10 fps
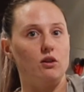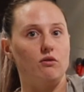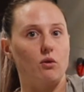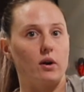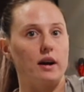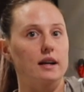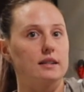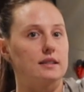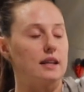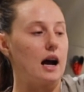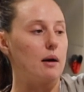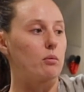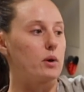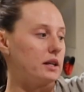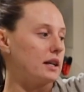Euphorics.
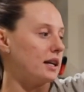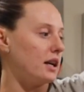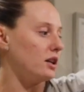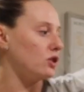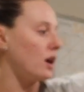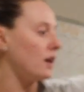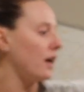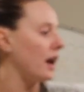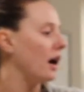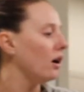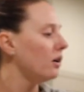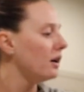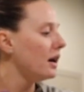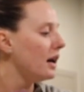I'm really excited to try that out.